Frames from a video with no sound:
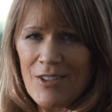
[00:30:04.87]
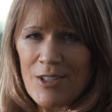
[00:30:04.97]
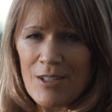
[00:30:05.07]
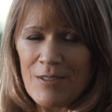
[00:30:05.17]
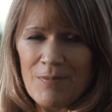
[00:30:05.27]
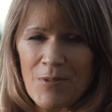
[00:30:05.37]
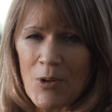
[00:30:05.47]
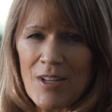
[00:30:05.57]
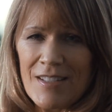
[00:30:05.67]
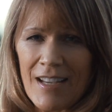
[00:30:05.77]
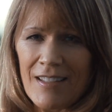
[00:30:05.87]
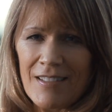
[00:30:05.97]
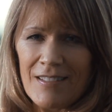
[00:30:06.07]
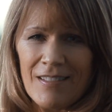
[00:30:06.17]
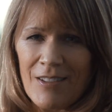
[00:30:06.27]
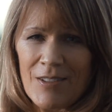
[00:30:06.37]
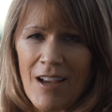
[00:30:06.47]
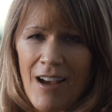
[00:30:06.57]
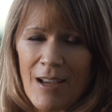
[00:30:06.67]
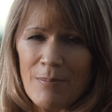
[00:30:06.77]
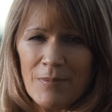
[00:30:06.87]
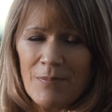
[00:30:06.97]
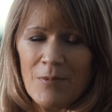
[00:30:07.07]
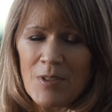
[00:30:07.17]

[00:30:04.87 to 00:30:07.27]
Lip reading: just a 30-second time